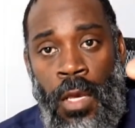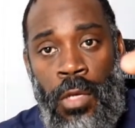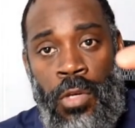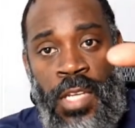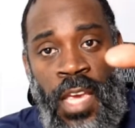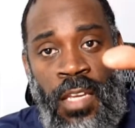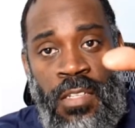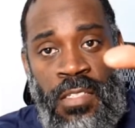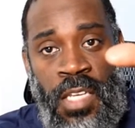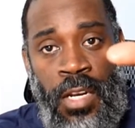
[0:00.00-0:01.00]
You're taking the
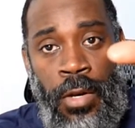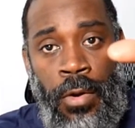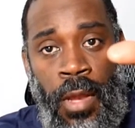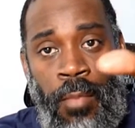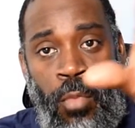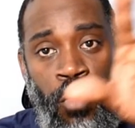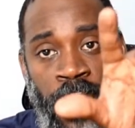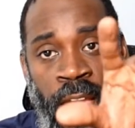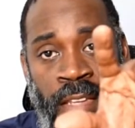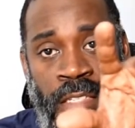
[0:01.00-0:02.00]
center and moving
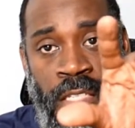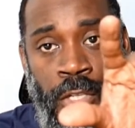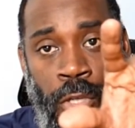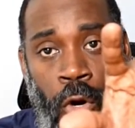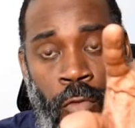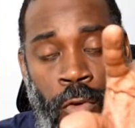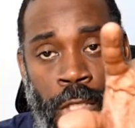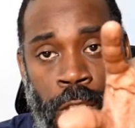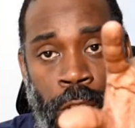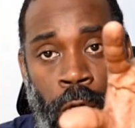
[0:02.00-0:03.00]
that center over
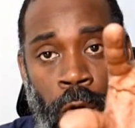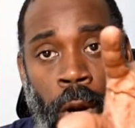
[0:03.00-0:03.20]
to your